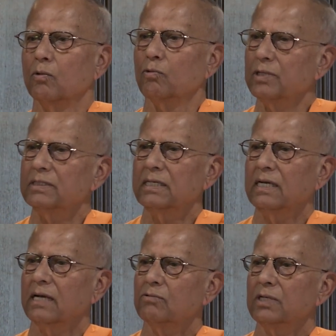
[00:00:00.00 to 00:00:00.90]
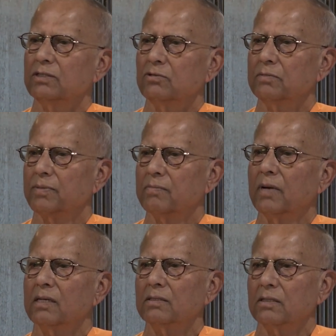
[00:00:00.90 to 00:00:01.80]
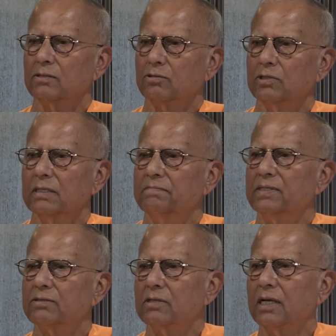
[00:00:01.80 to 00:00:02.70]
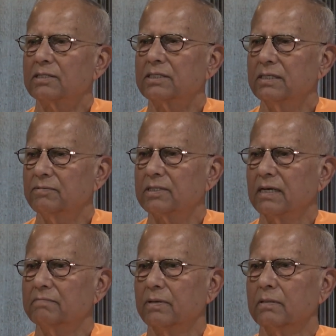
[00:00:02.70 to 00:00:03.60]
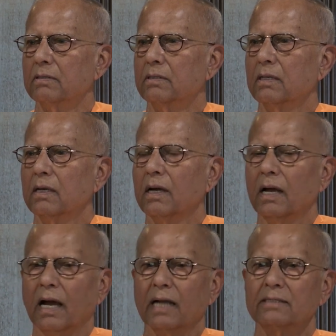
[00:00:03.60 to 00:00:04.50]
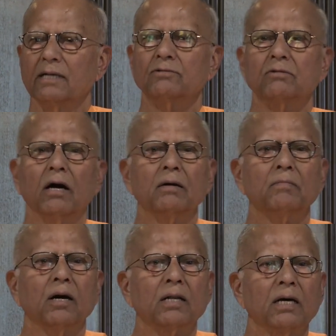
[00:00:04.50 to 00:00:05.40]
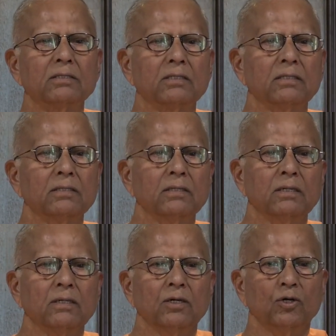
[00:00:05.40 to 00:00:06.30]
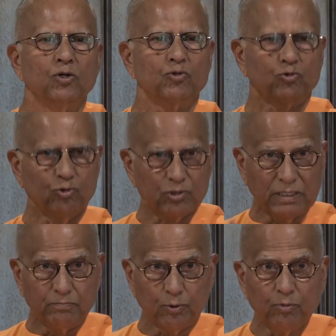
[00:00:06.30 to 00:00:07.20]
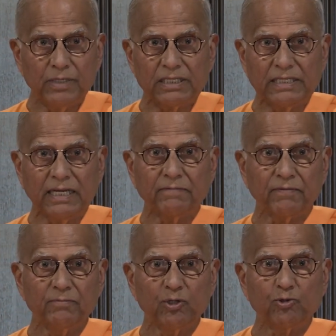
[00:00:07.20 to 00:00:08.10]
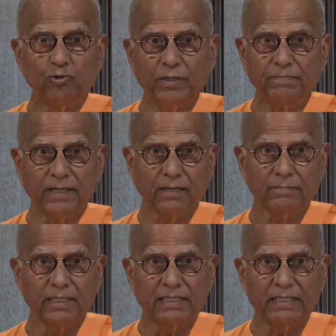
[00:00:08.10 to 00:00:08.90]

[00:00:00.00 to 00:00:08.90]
one day I went with Brahmananda to the Vishwanath Shiva temple and I saw Maharaj took the broomstick from the sweeper of the